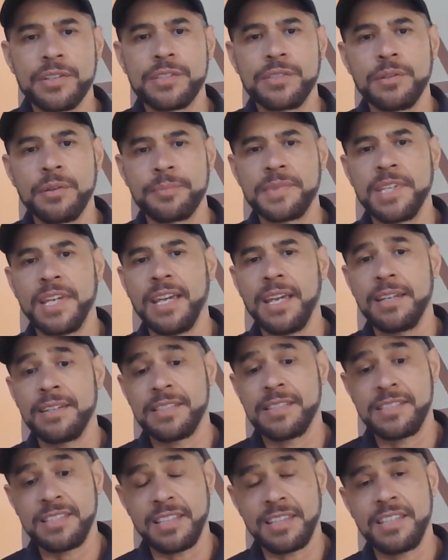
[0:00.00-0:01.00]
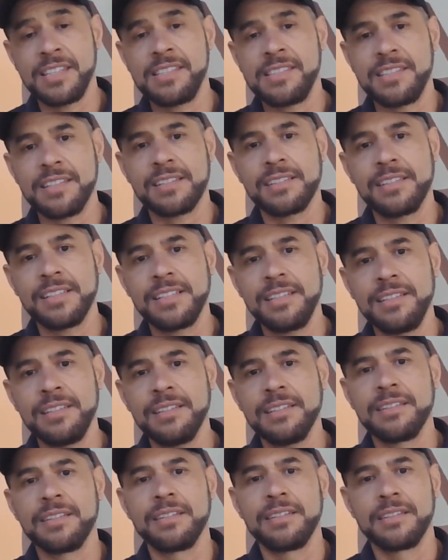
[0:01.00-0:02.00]
to obtain
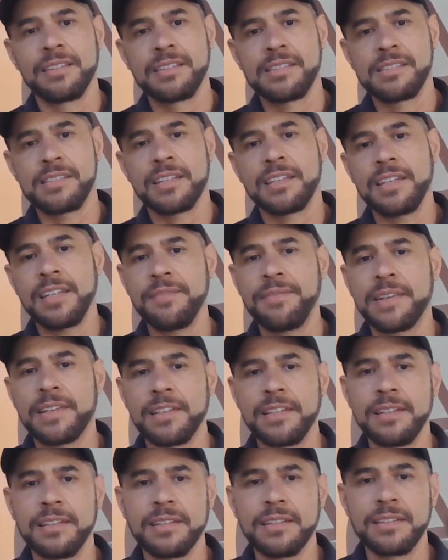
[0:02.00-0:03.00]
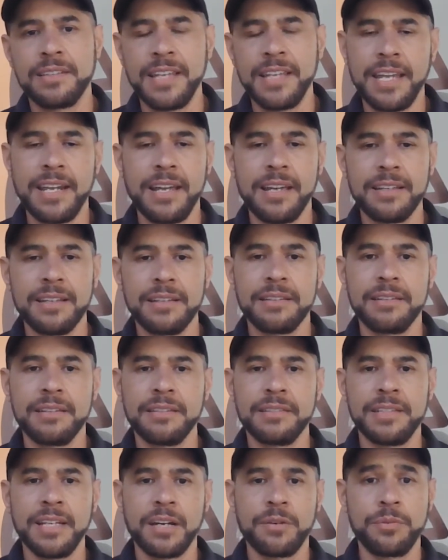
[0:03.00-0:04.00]
statistically significant data
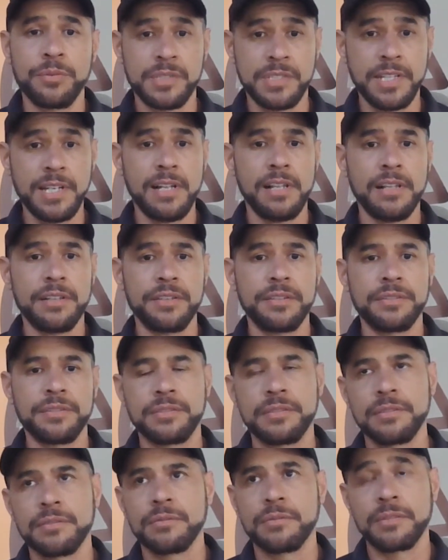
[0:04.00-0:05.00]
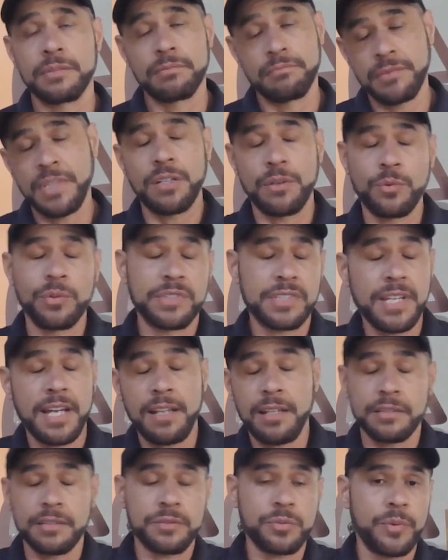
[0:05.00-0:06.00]
that would tell us, you know, it will
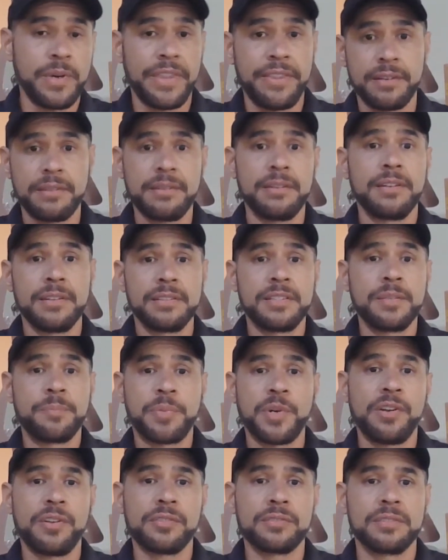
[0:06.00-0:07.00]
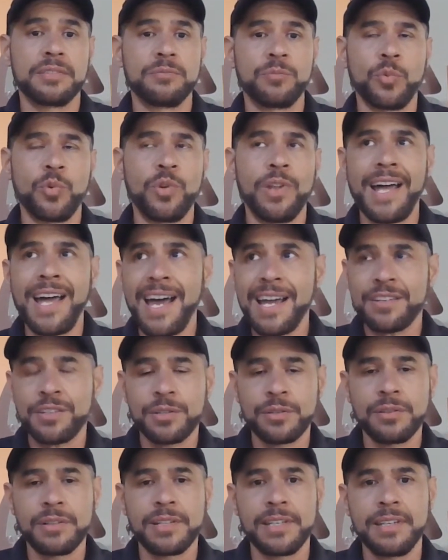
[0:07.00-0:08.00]
tell us whether the product will
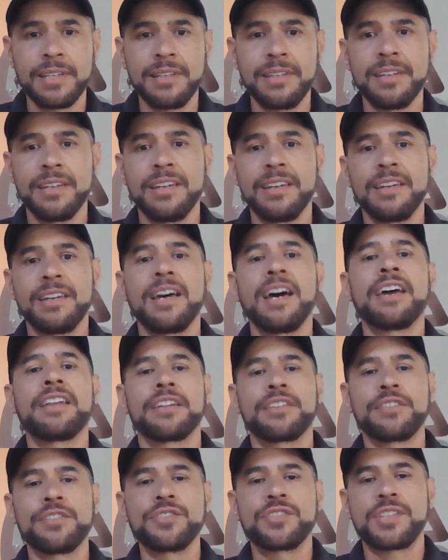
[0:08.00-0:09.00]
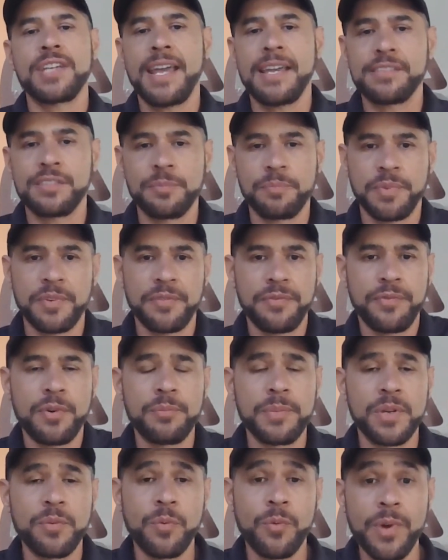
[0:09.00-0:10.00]
actually had a good chance of
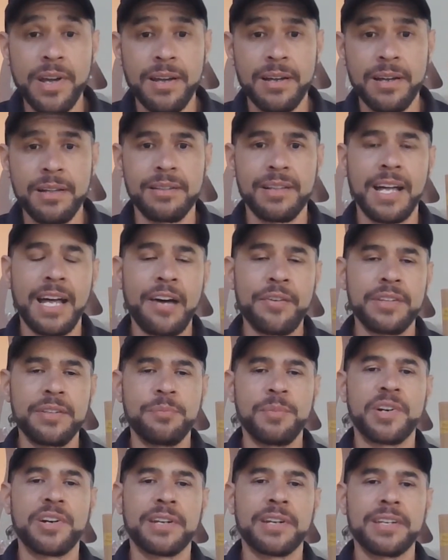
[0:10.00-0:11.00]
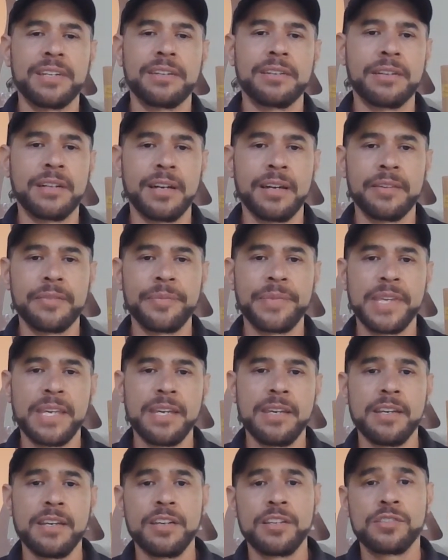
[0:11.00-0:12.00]
performing well out in the market or not.
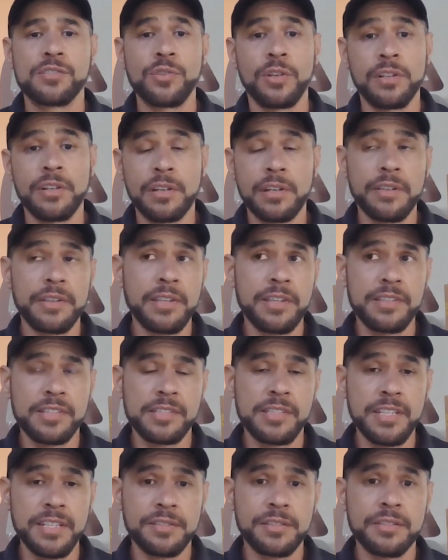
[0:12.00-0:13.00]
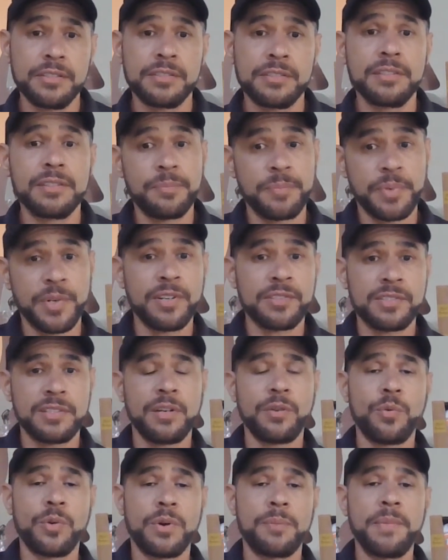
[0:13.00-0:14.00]
So a lot of the decisions and the products
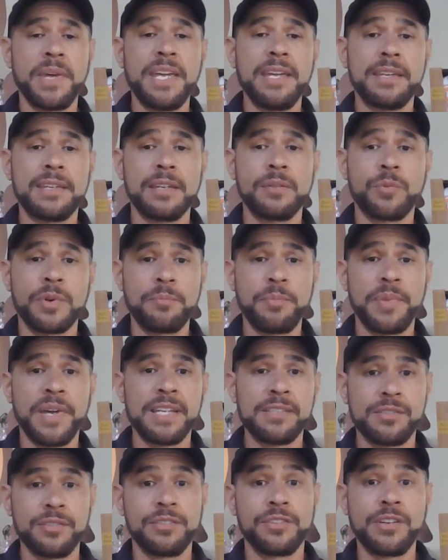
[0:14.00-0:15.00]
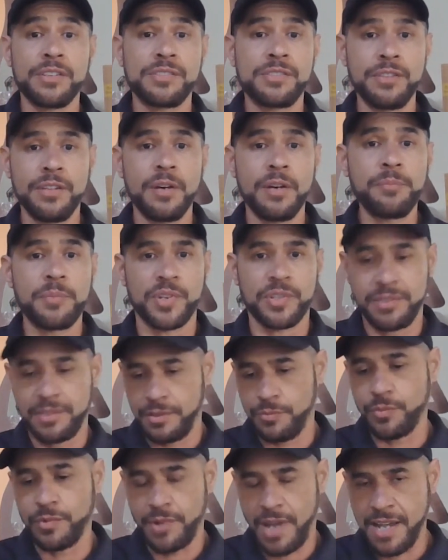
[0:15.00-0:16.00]
that we were making were based on those numbers,
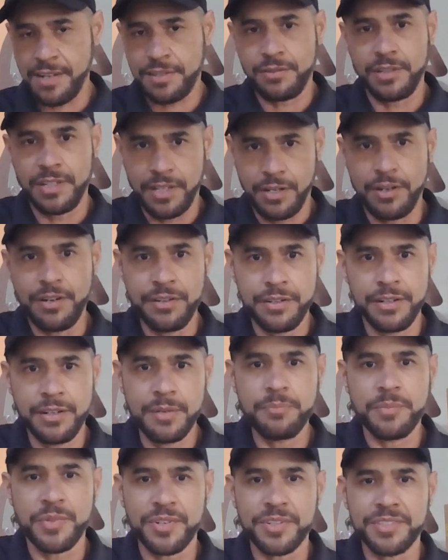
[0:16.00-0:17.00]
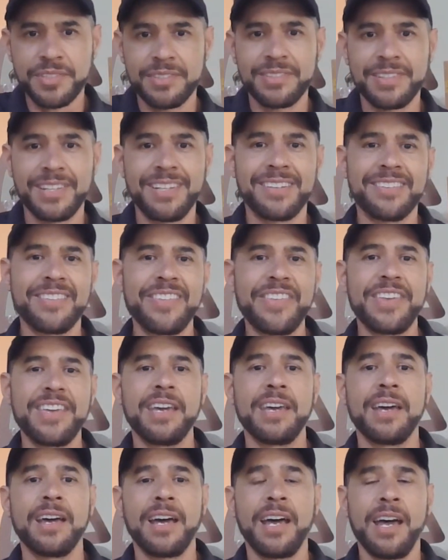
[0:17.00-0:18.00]
actually own numbers, you know.
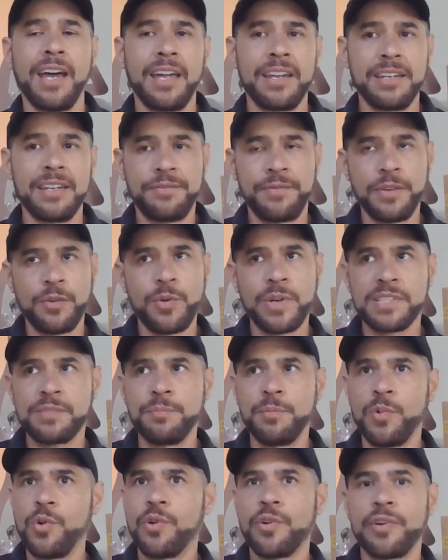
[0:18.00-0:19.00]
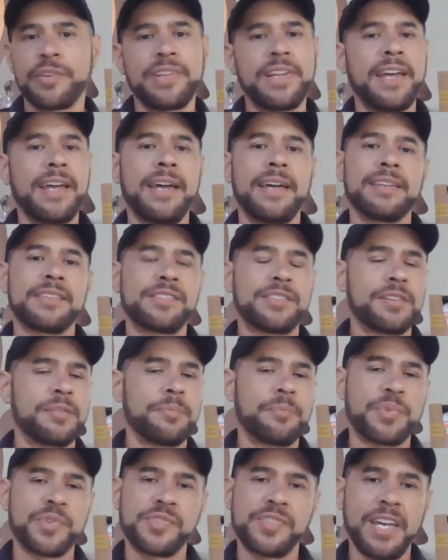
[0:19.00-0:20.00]
And if it was more than a
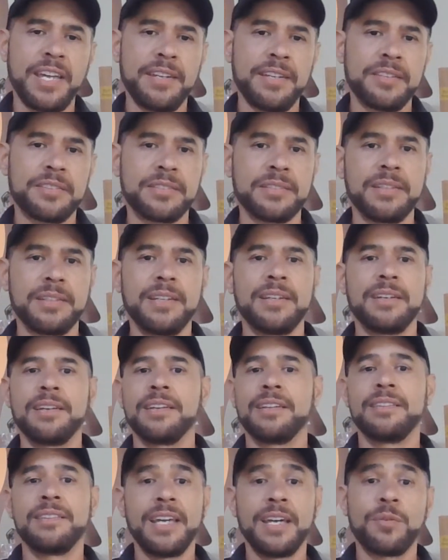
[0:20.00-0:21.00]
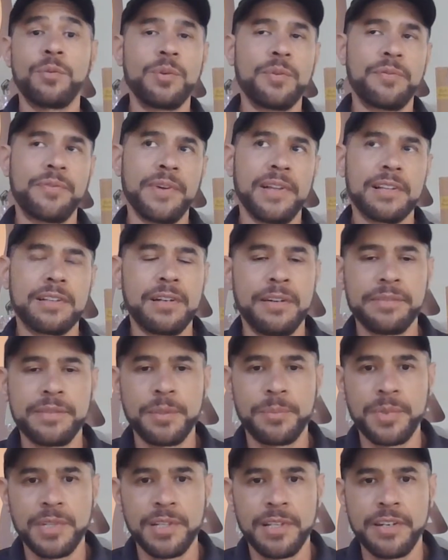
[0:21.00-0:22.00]
certain percentage, then we felt
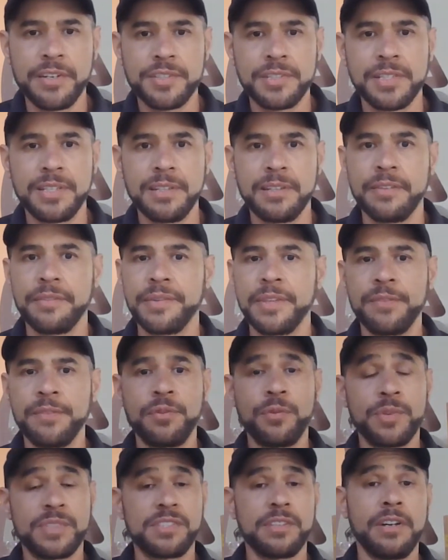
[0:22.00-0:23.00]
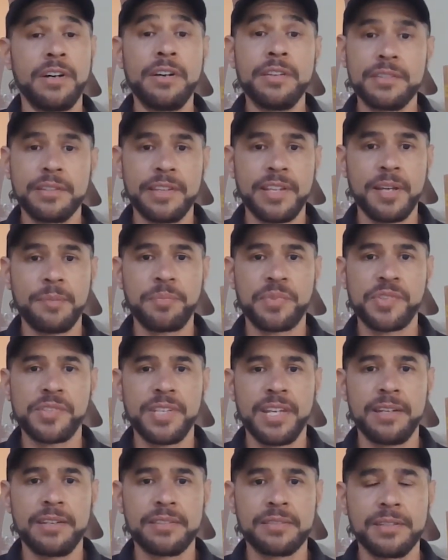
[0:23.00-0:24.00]
comfortable launching. If it was under that
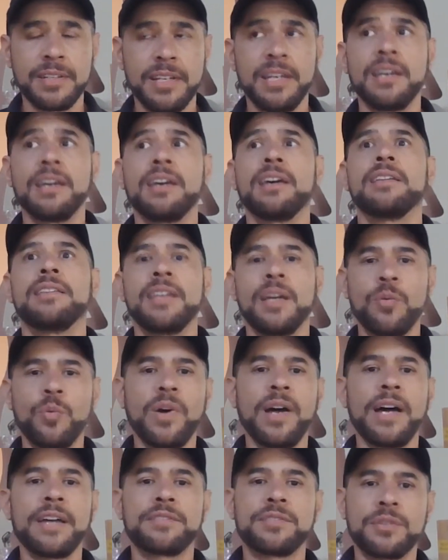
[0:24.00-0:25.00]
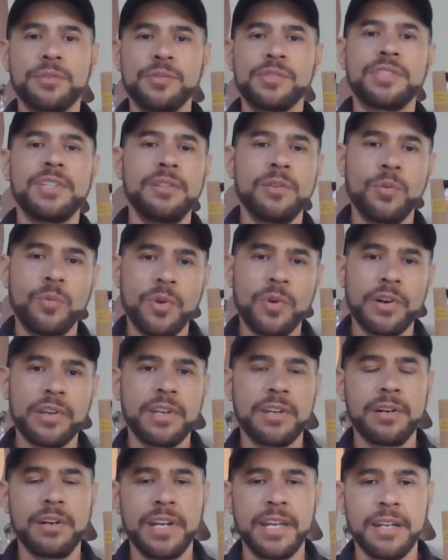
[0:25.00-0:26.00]
percentage, then we'll have to continue
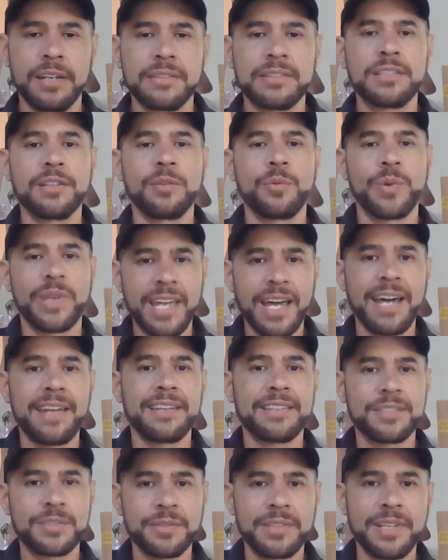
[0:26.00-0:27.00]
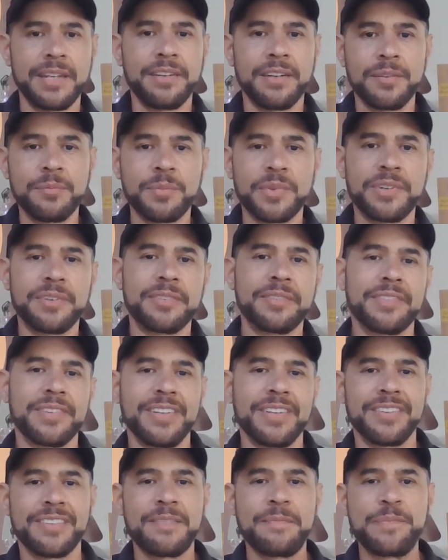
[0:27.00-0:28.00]
working on it until we got it to that number,
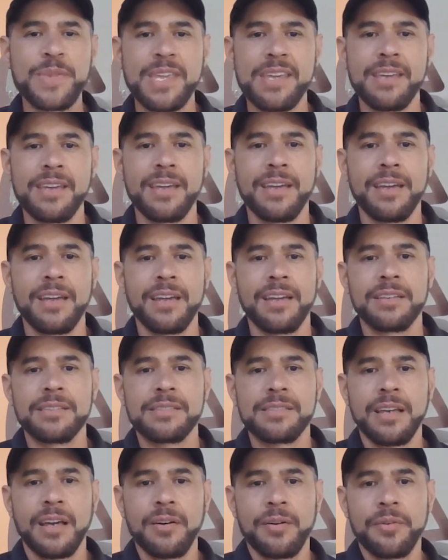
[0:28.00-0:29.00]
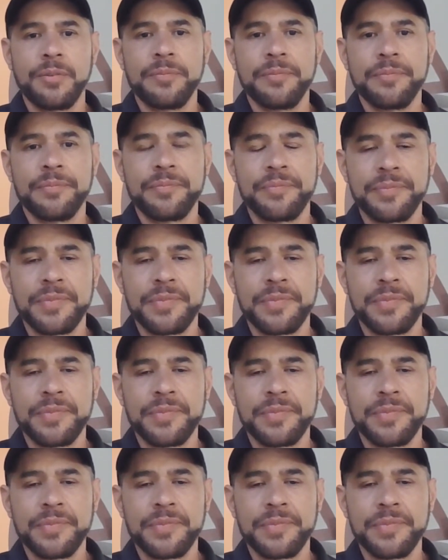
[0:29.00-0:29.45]
you know. So